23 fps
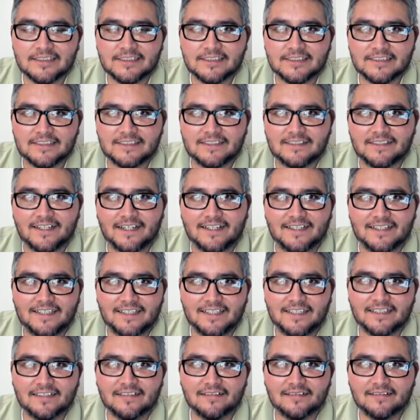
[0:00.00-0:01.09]
these
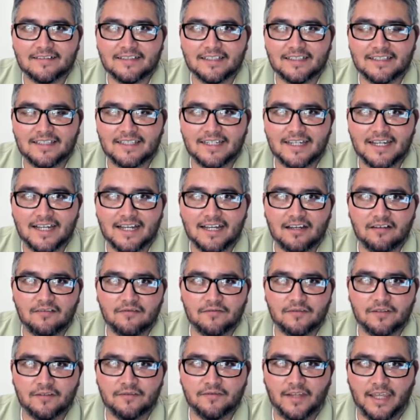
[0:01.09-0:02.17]
ideas that they have
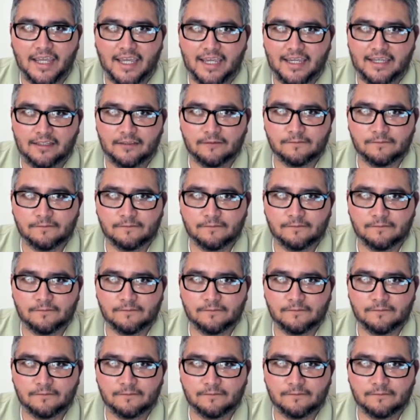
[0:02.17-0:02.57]
of hate.